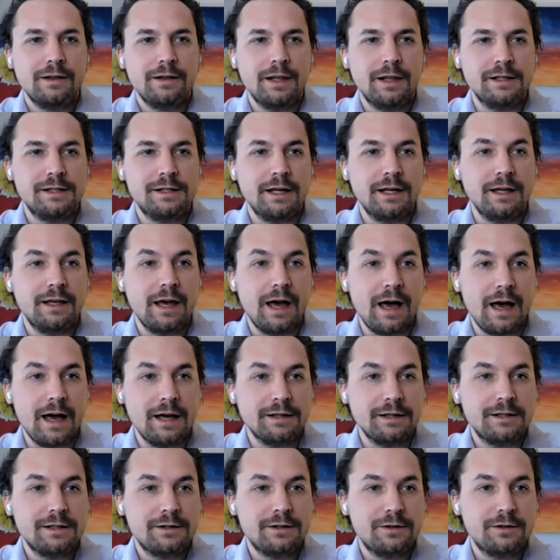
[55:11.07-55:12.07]
let's say,
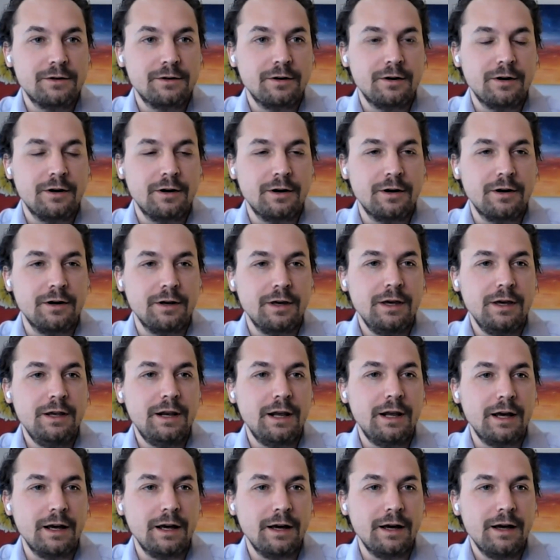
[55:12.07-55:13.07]
gas
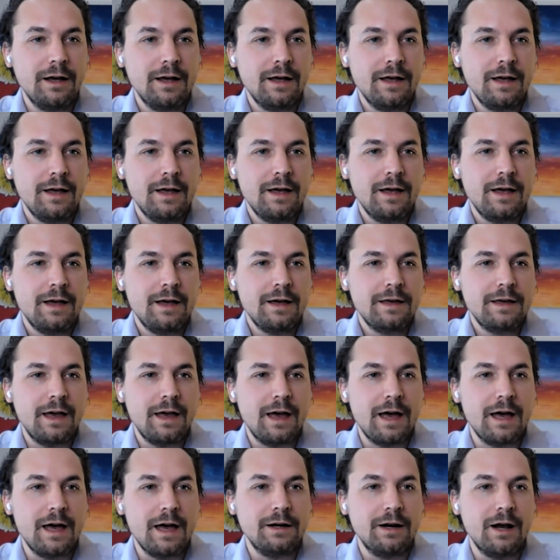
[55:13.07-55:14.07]
heating
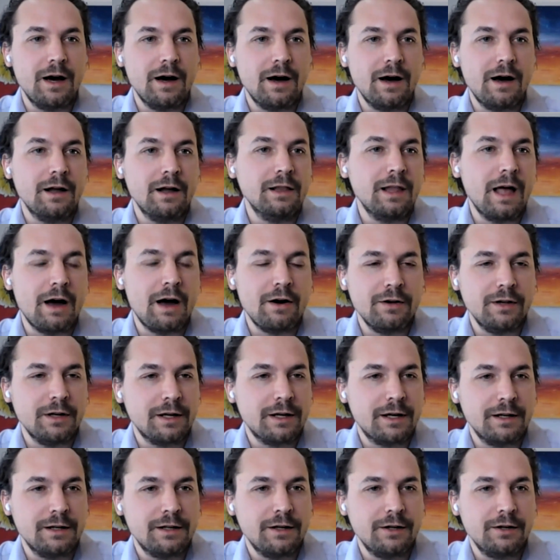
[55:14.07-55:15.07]
can allow you
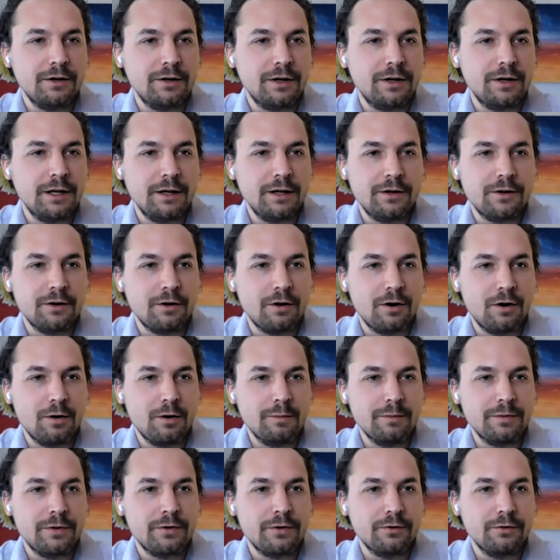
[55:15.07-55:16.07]
to continue to heat your
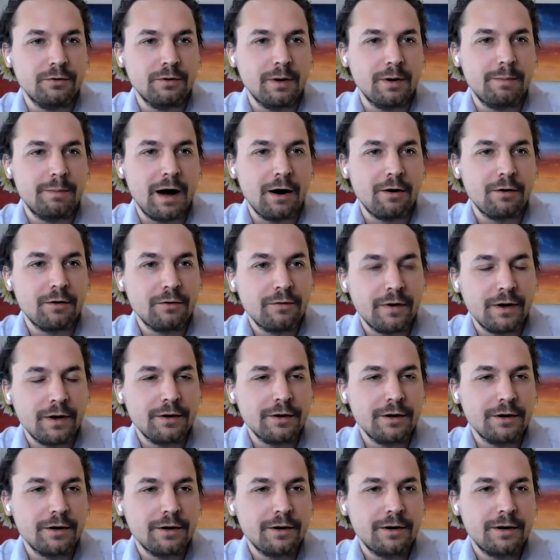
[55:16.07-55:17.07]
home through a power
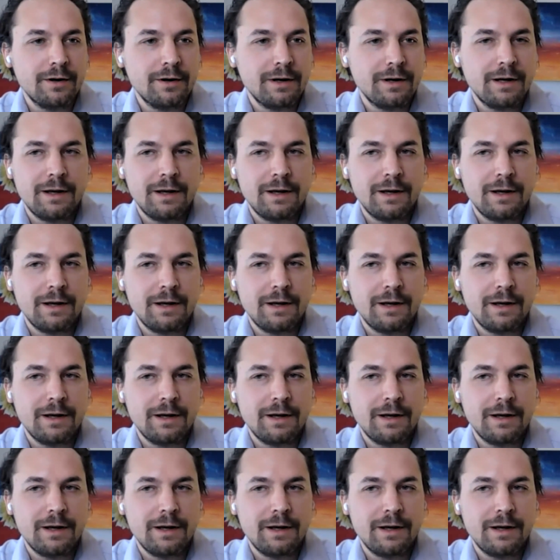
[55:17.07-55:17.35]
failure,